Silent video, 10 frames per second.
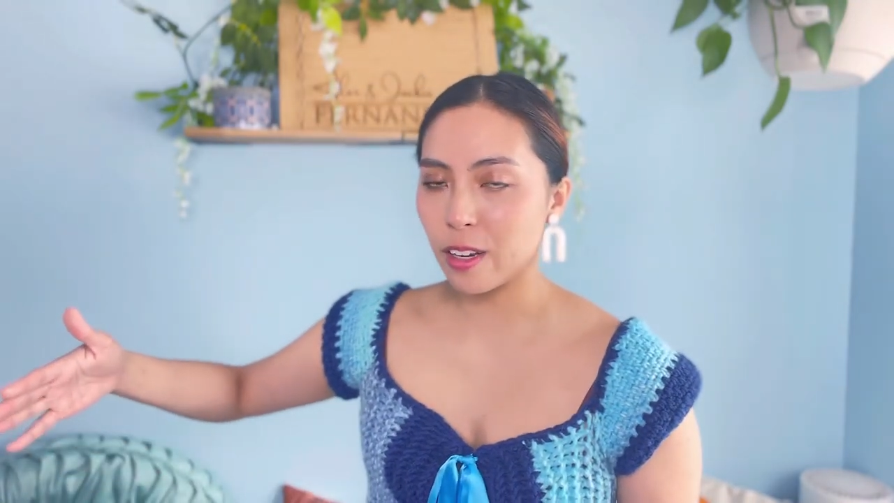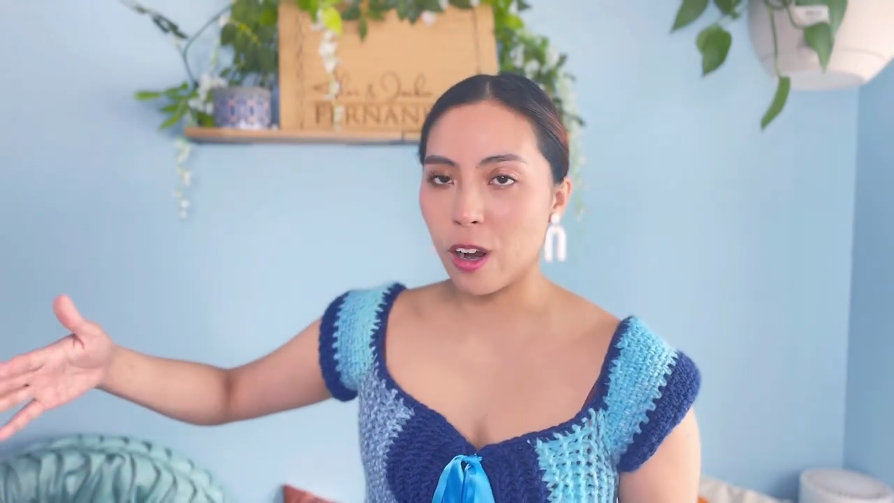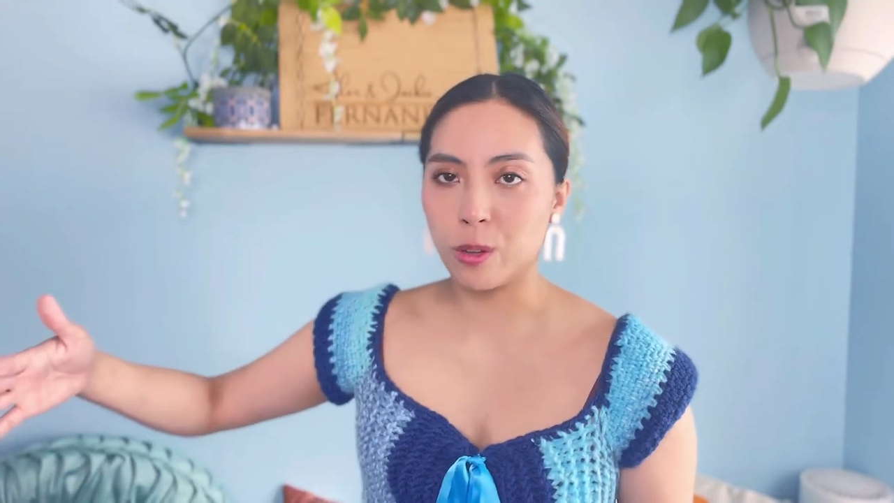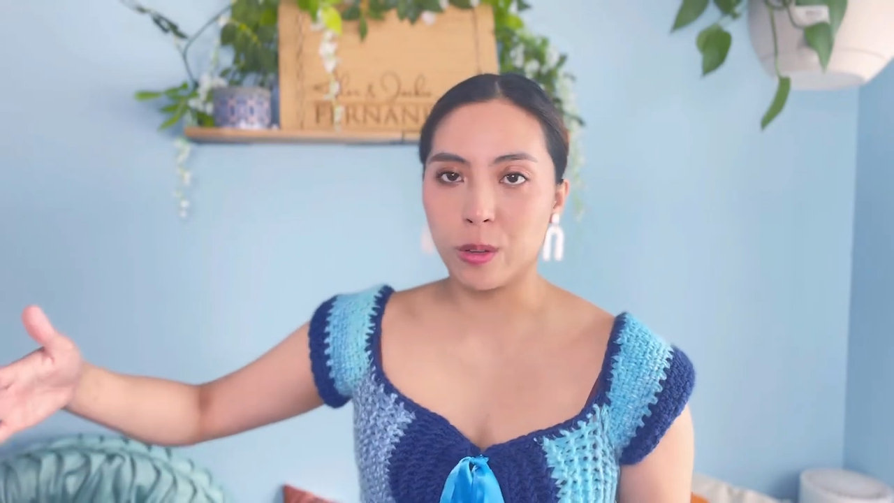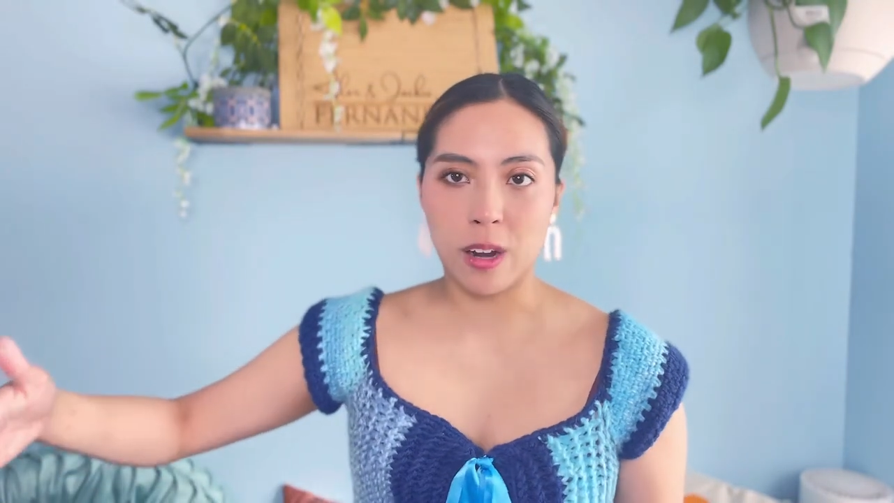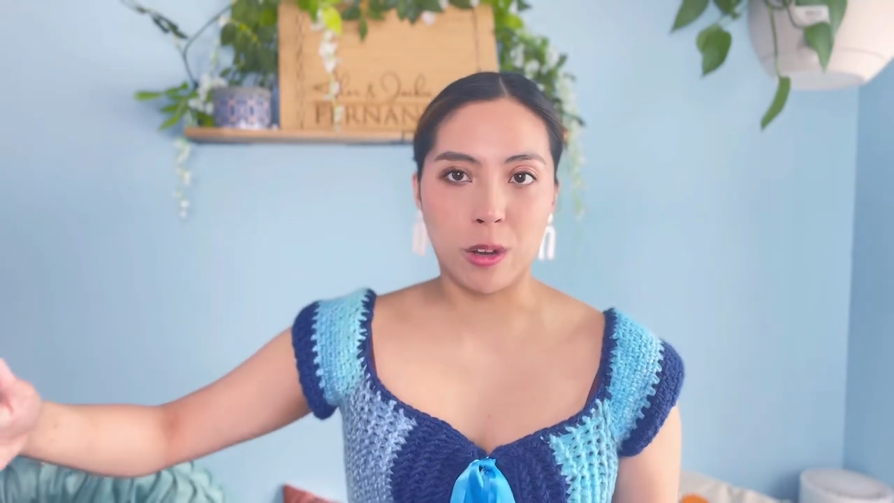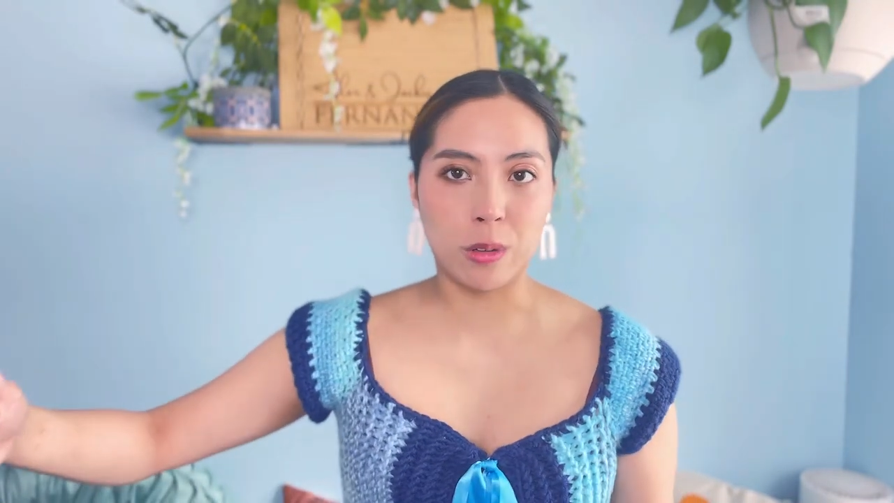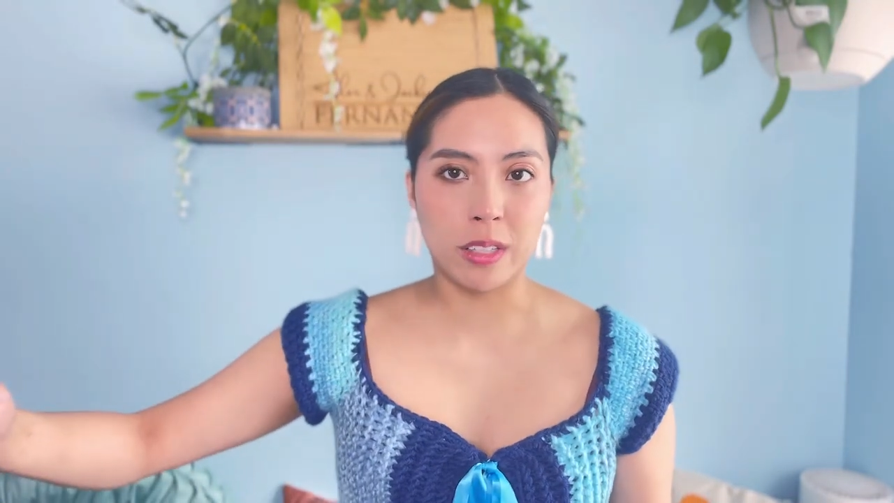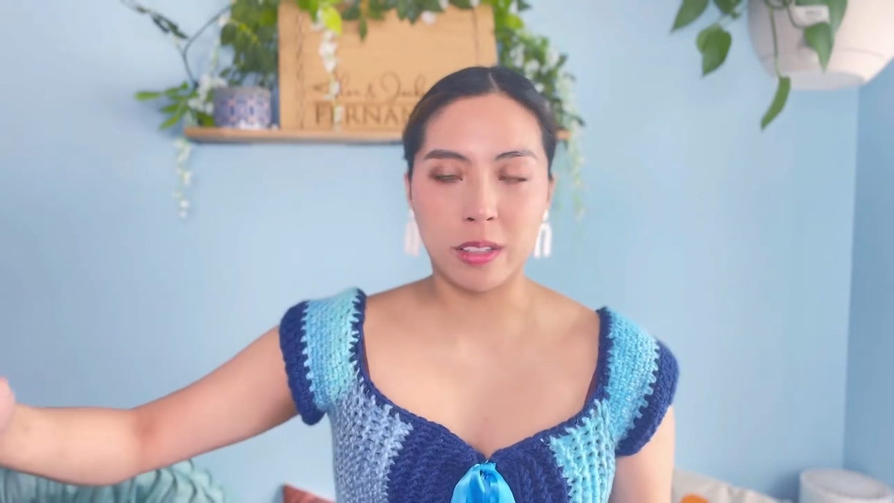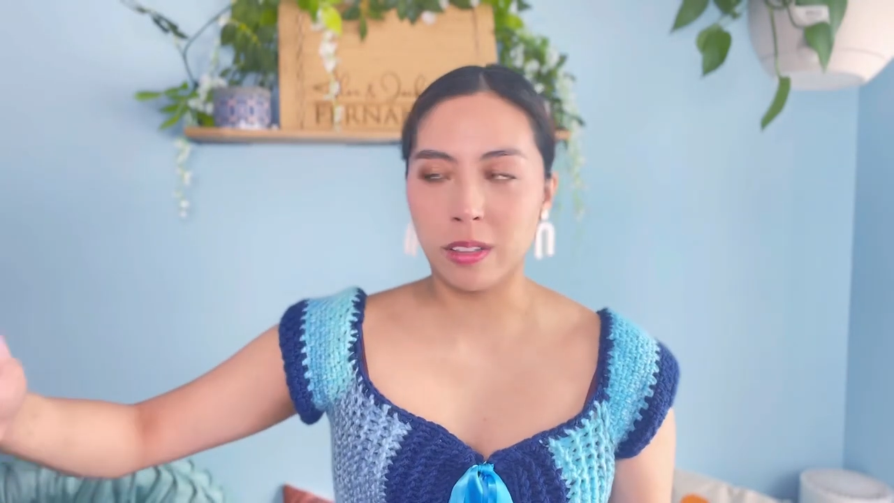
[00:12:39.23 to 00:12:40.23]
or our
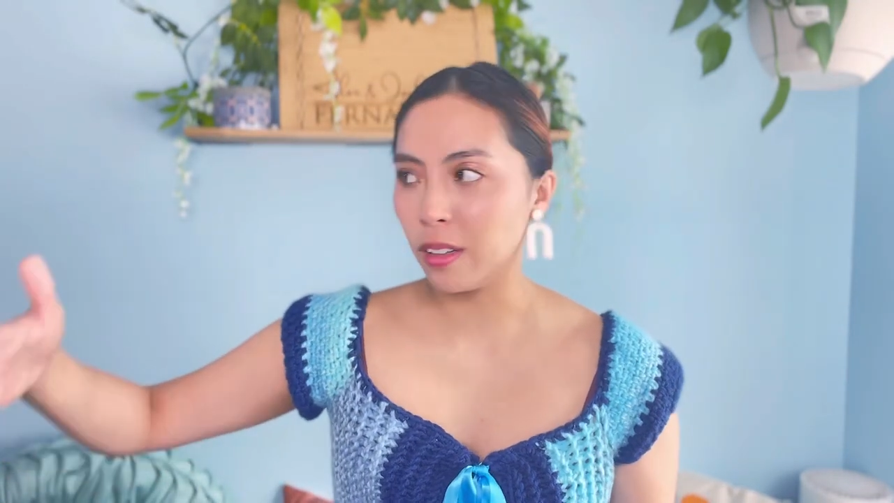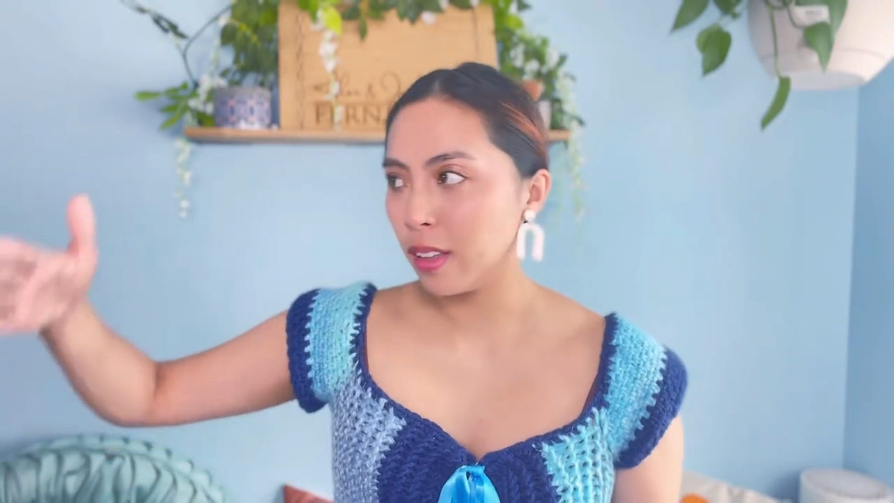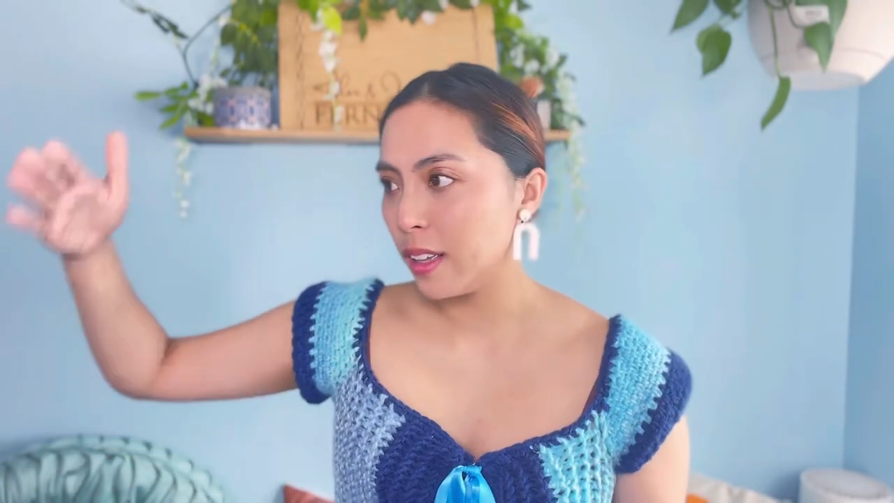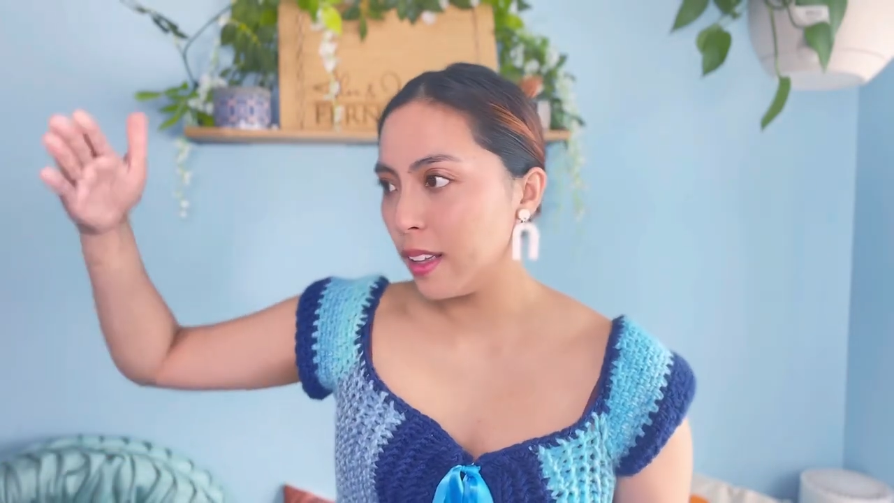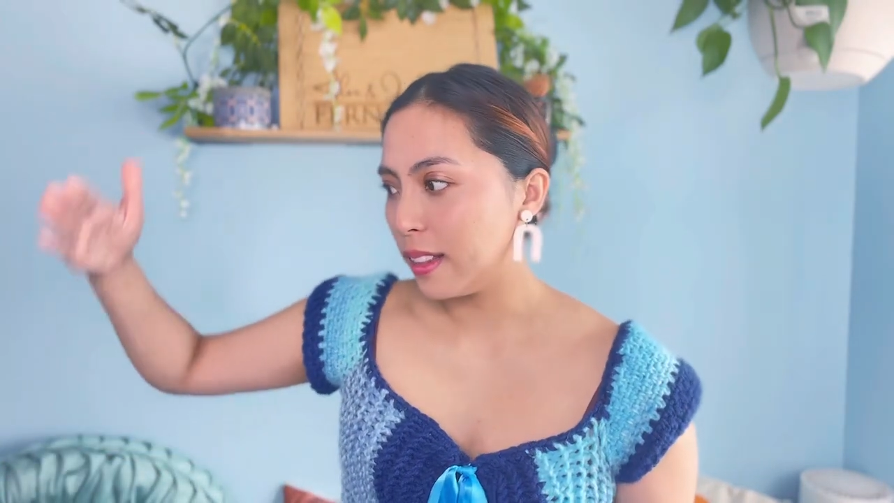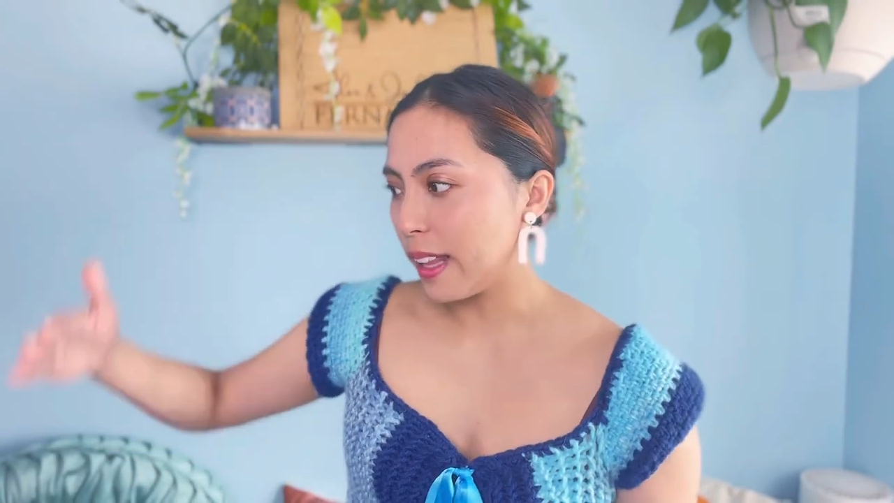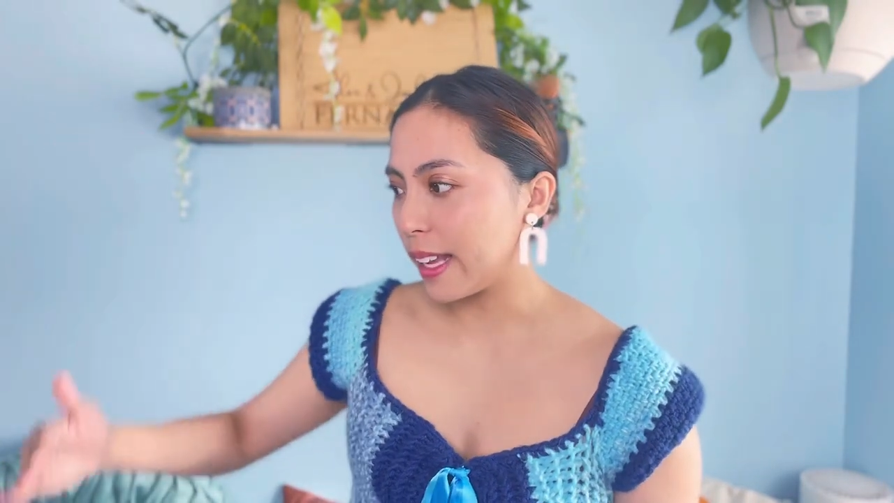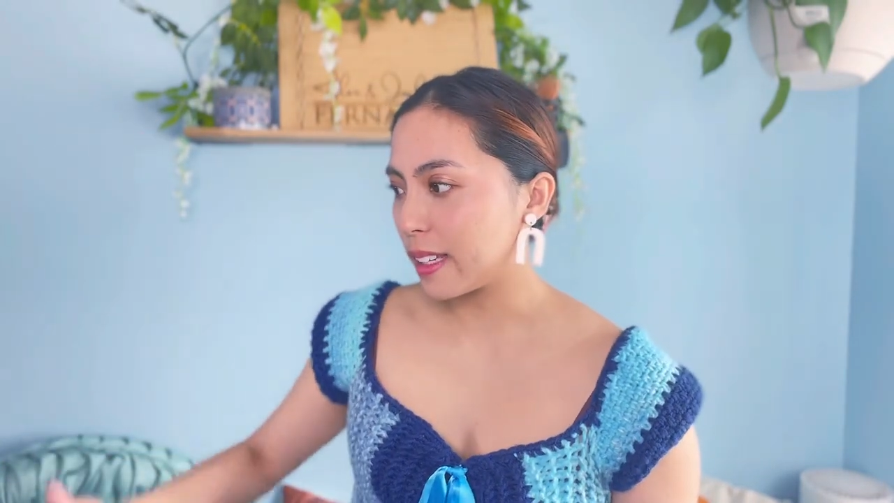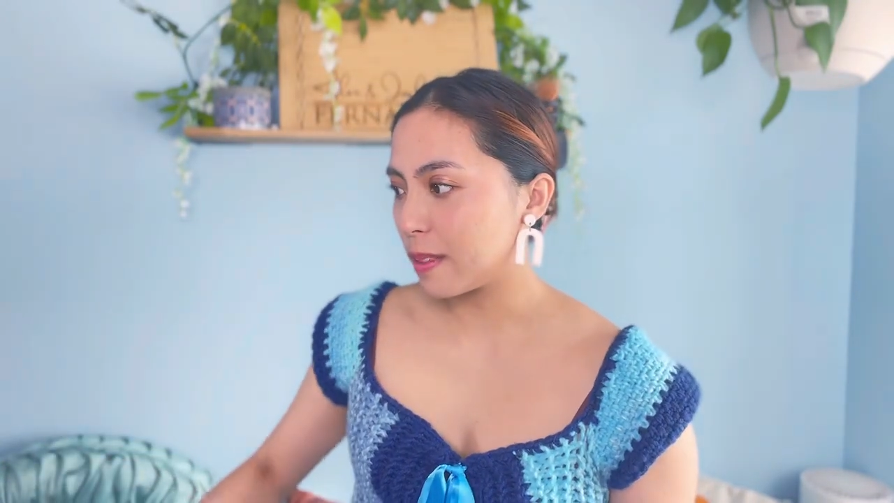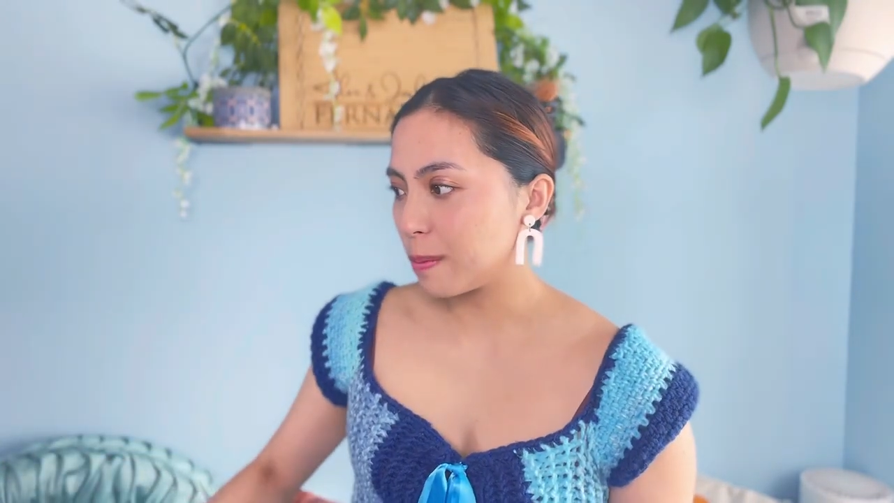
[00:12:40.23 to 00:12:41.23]
own little like